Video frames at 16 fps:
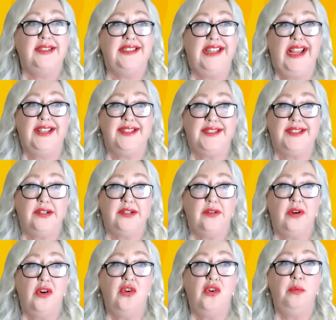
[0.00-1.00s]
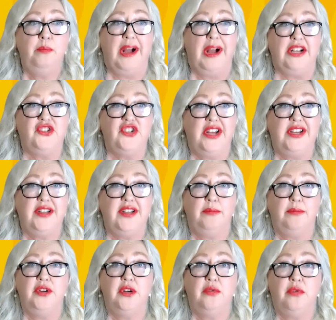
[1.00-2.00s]
Day Zero by
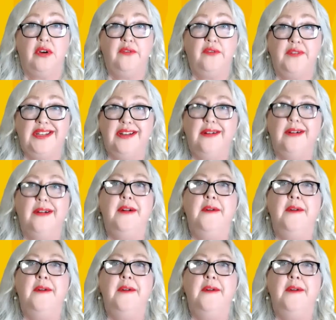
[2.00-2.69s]
J.W. Griffin.